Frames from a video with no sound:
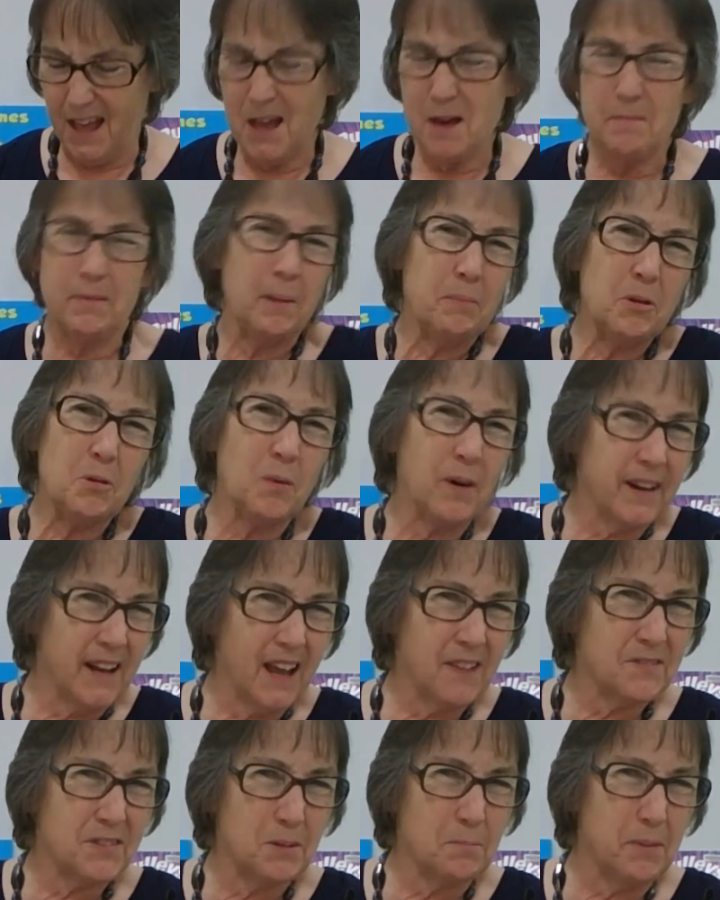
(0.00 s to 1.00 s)
Maybe you want to
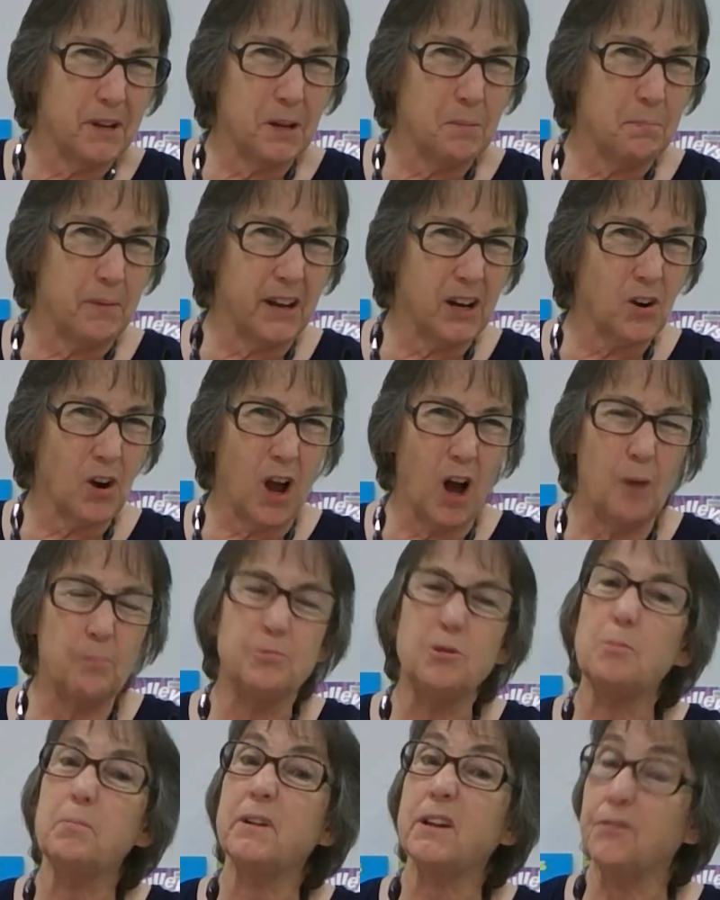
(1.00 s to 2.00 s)
have somebody bigger help
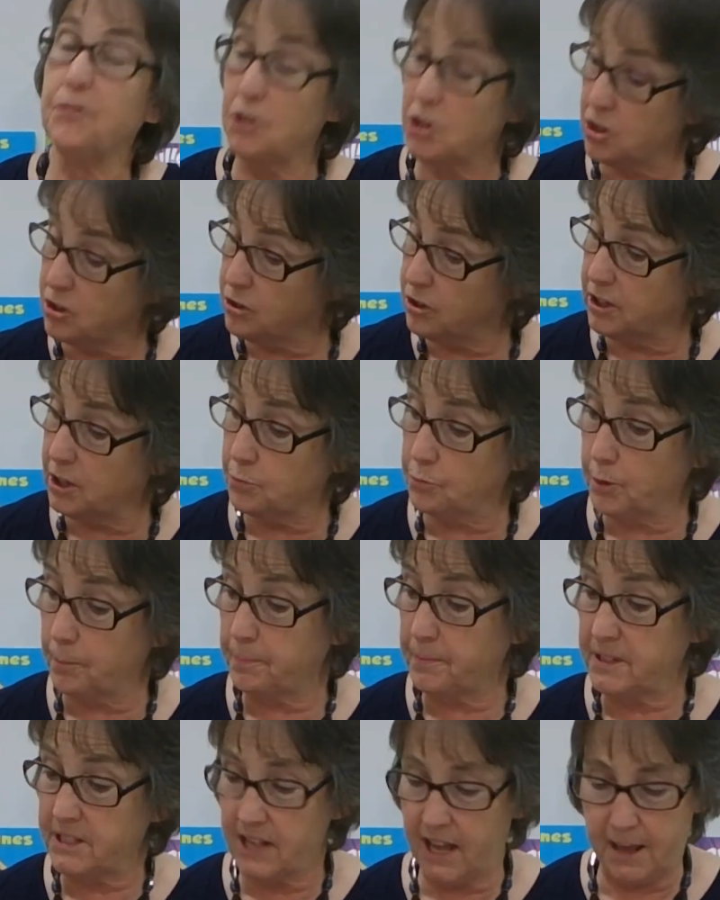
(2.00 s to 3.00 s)
you, but if you're good at
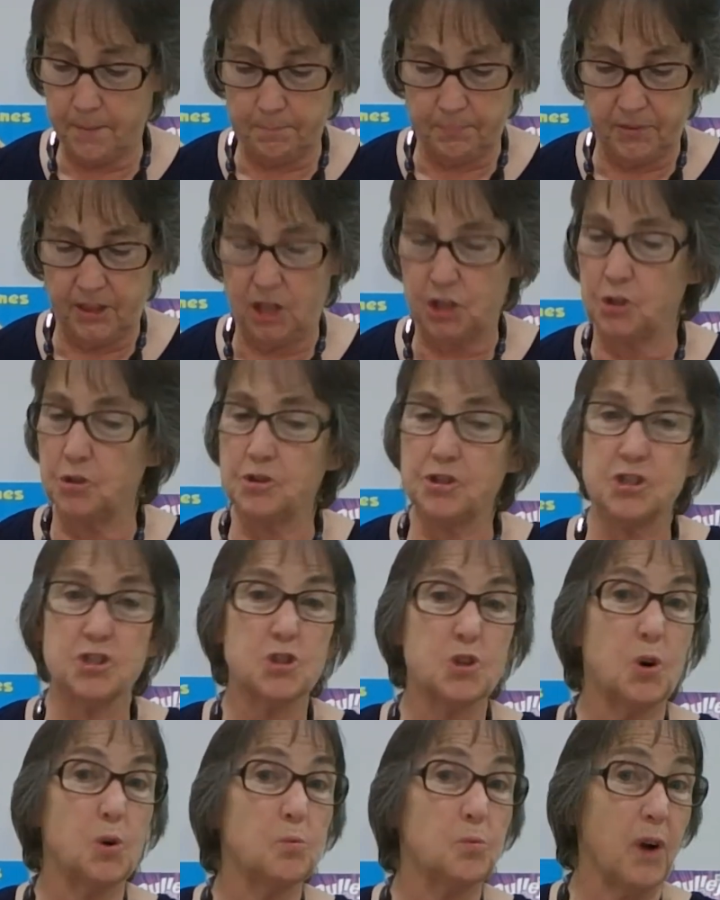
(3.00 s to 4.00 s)
ripping tape, then you just
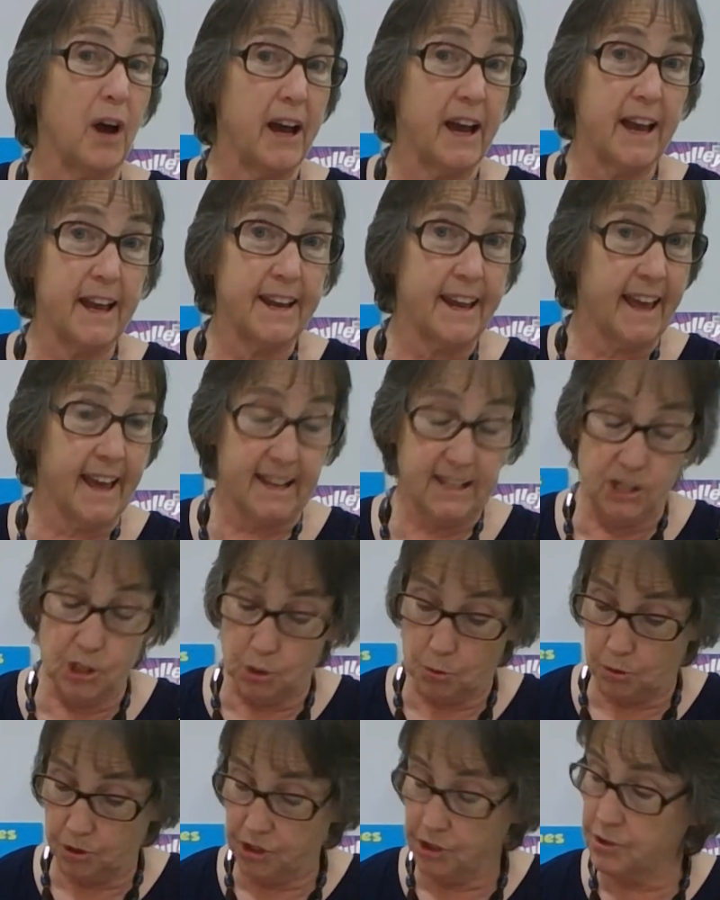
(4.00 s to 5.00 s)
go right ahead and
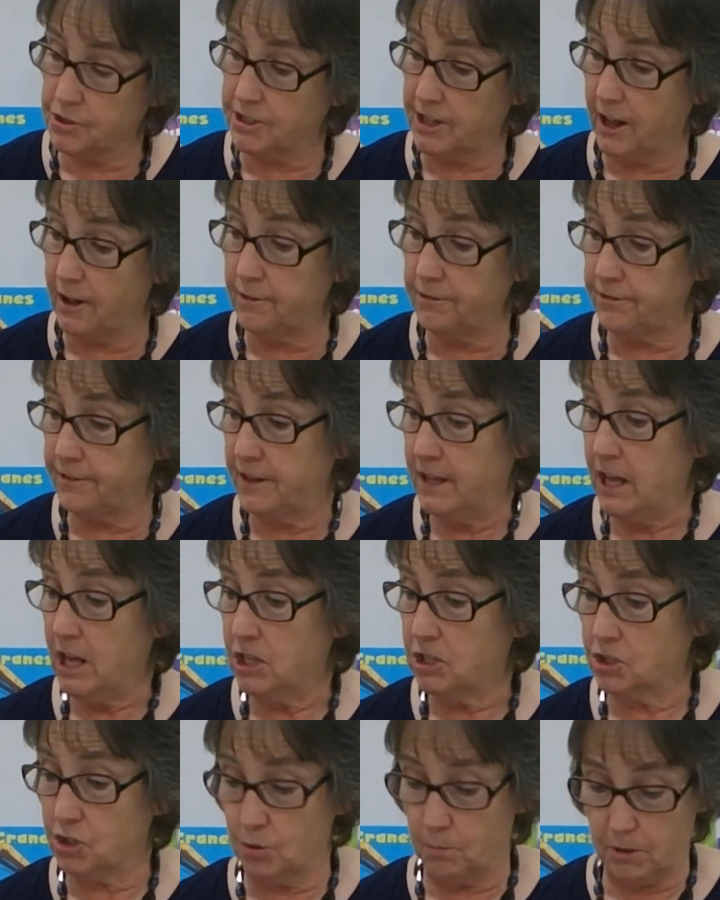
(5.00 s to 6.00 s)
do it yourself.
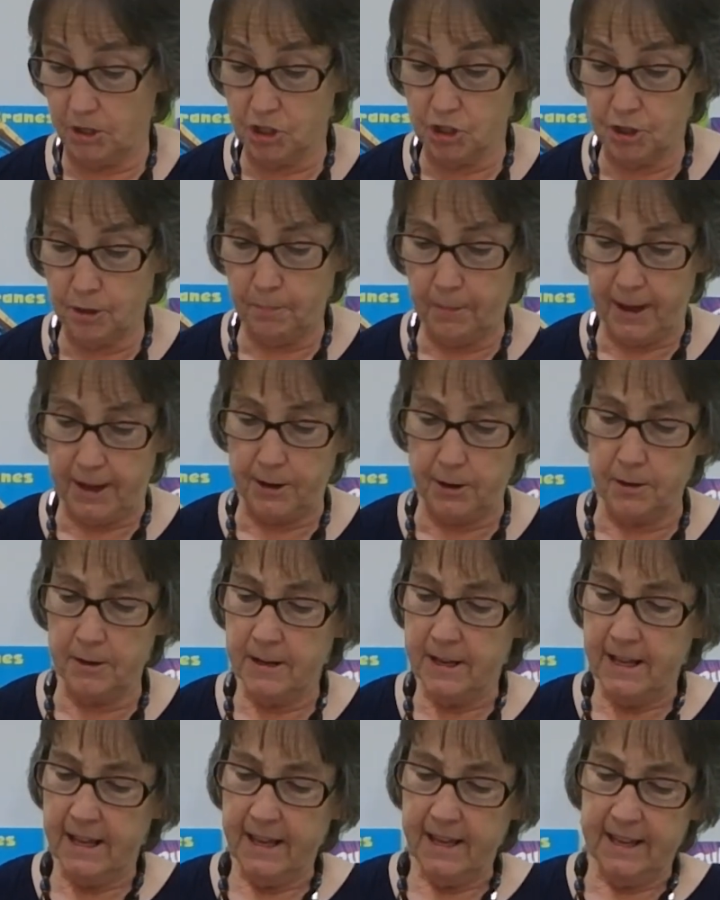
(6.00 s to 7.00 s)
So much the better.
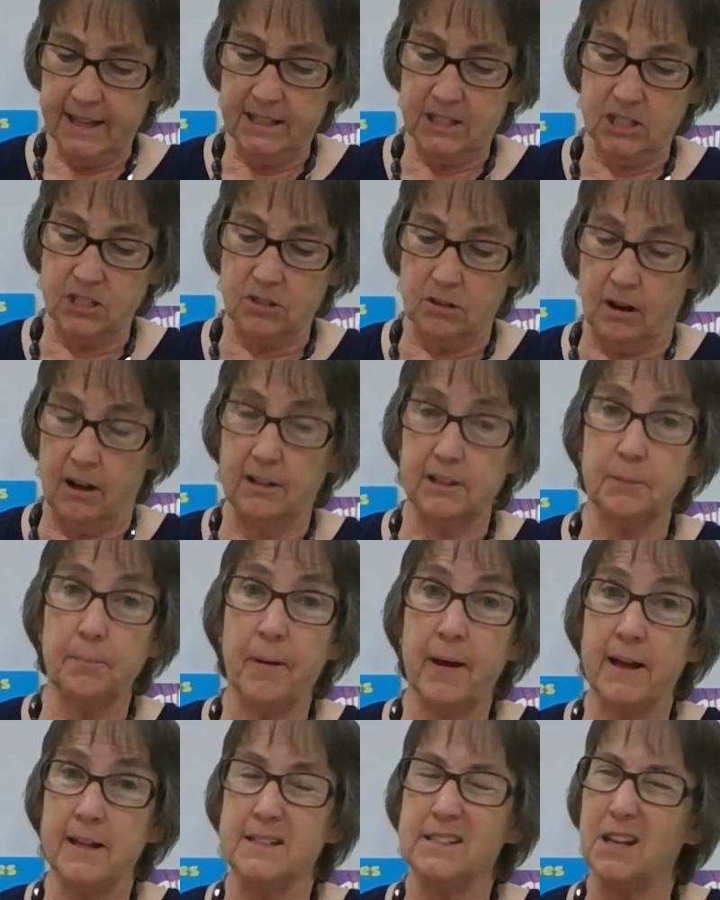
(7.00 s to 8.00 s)
It just all
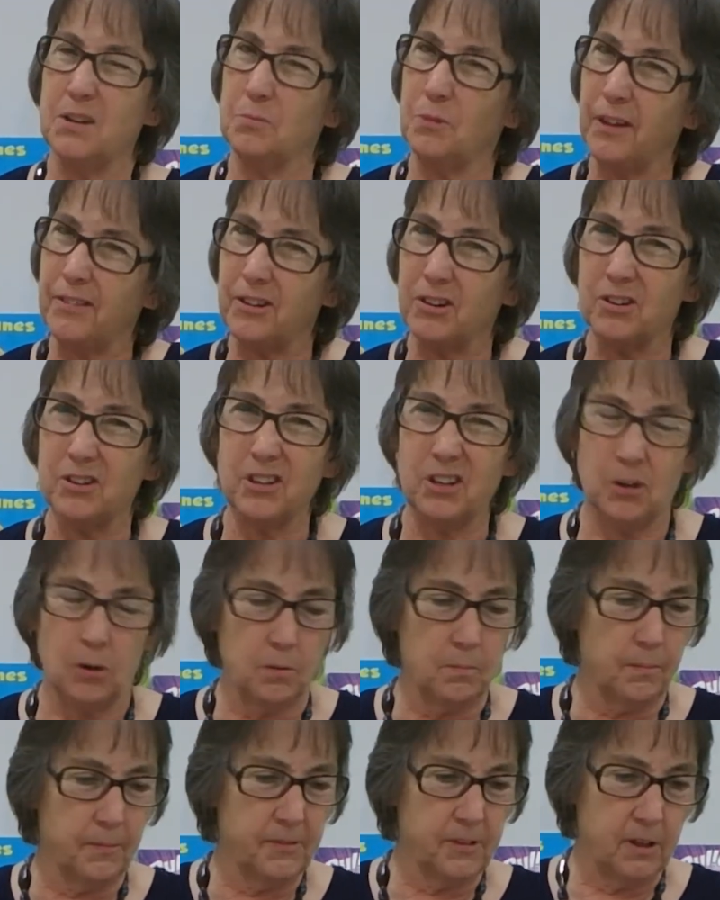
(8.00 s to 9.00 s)
depends on whether,
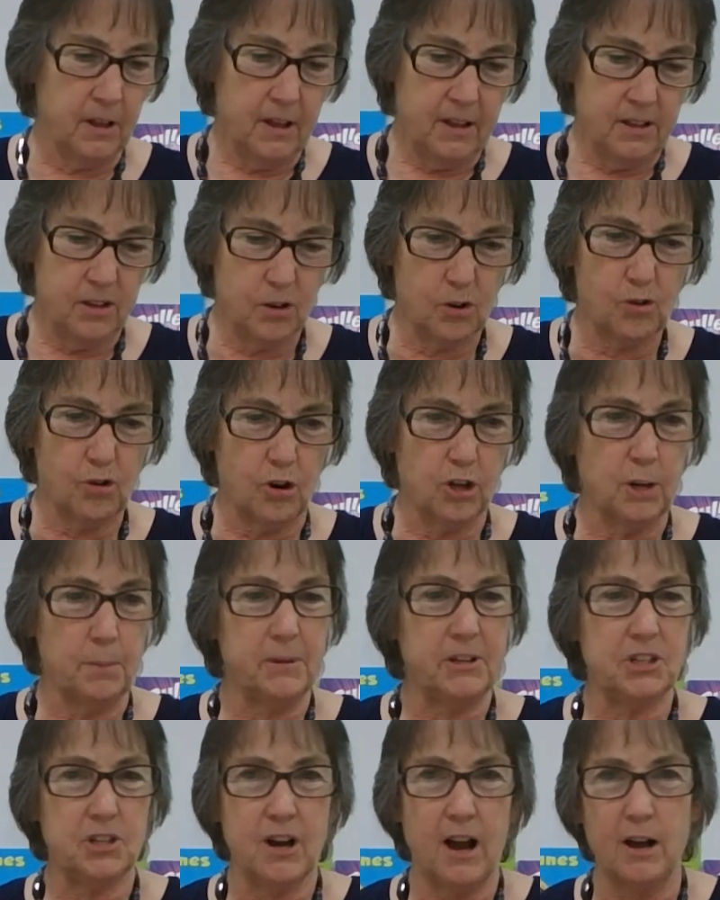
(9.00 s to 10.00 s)
your grown-up
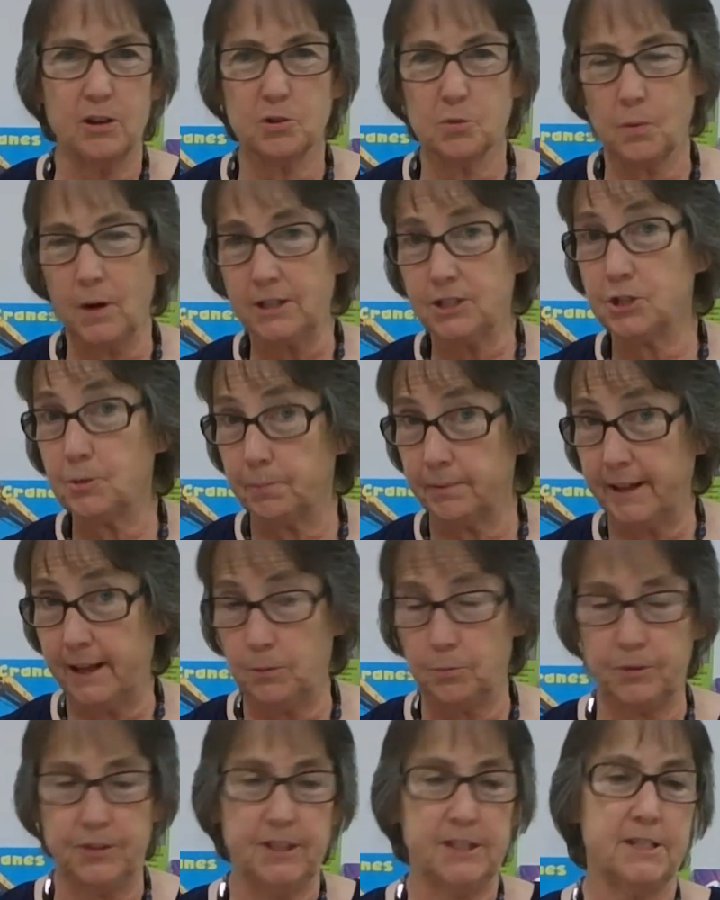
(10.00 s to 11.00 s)
at your house wants you playing
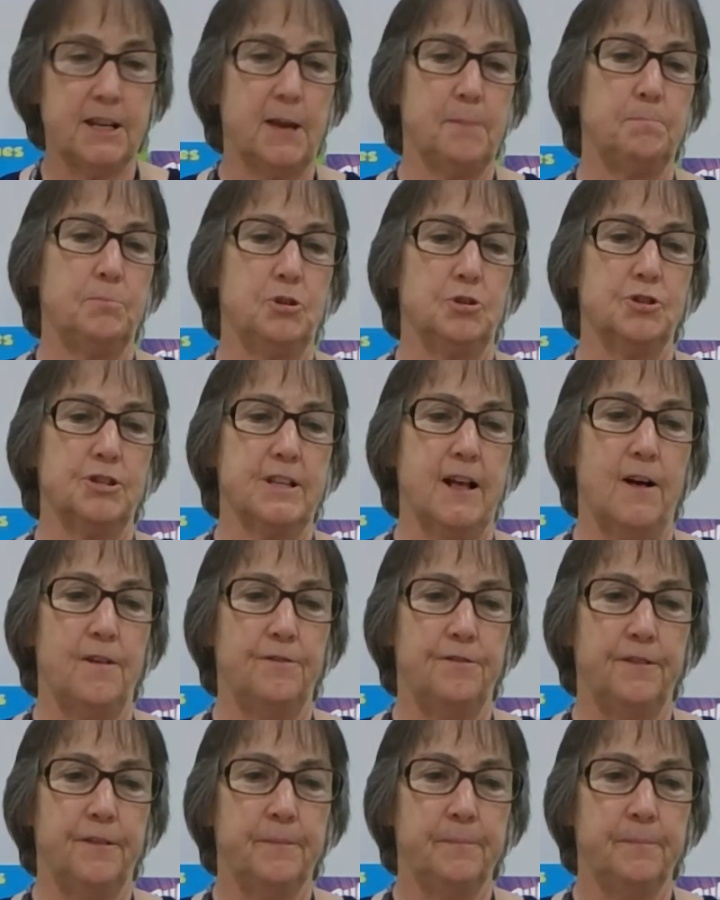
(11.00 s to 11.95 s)
with the tape yourself.